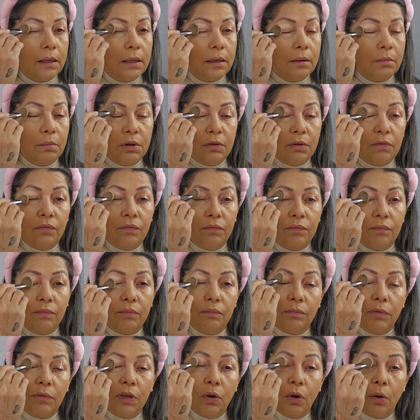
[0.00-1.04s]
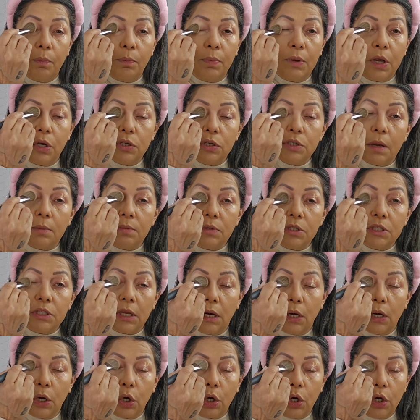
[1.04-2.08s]
but because I'm
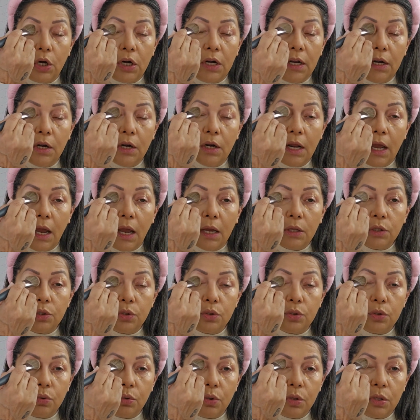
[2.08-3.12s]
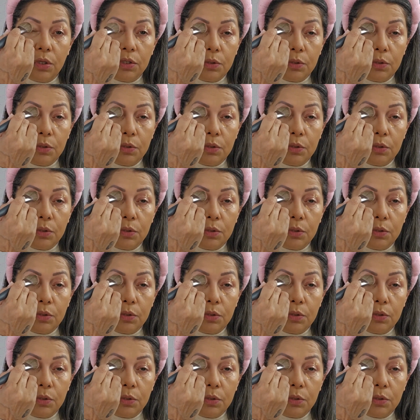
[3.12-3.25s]
still learning on how to do